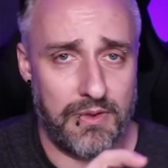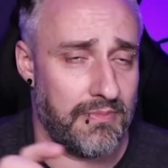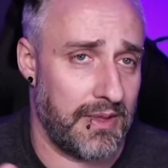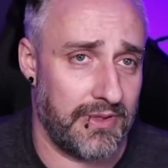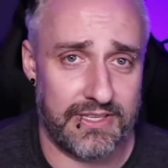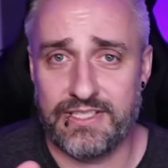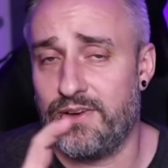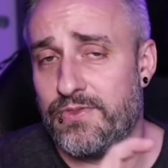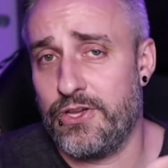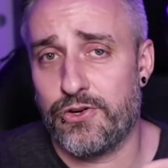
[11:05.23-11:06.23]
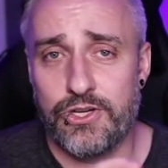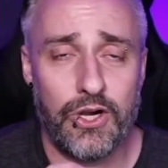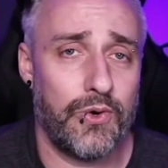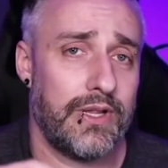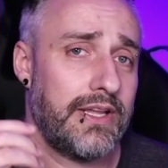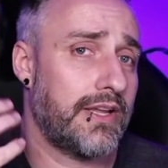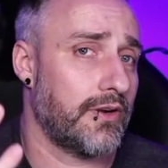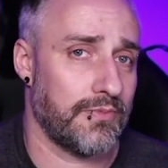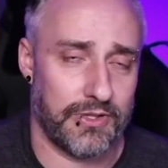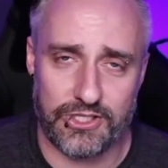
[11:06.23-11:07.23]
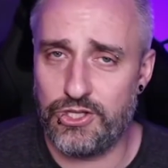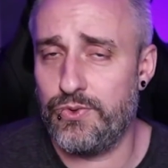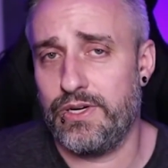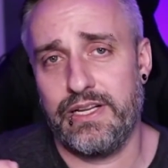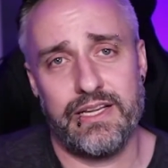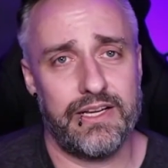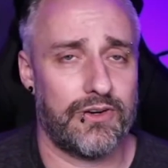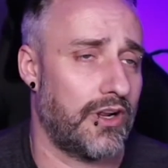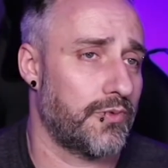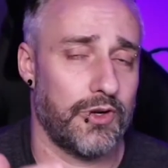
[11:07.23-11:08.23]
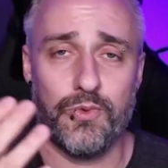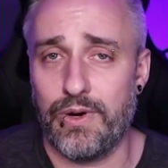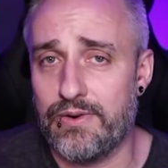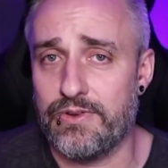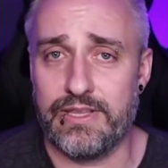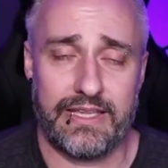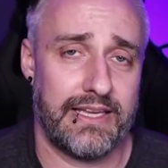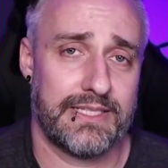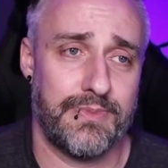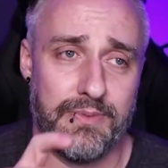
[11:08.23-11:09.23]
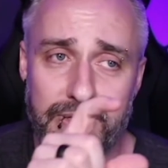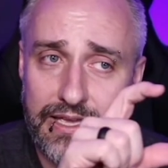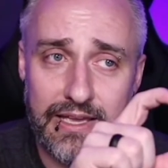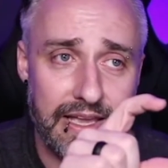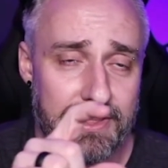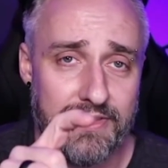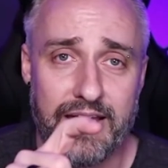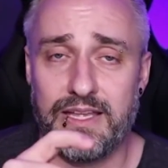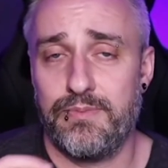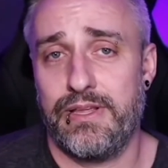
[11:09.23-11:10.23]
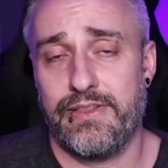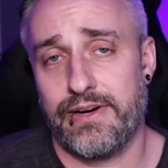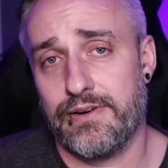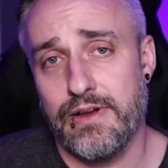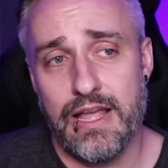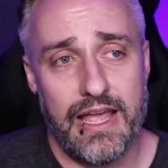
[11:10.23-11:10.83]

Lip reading: maybe the stuff that you're coding, or it's Unity or Unreal, whatever the case may be, that could be there.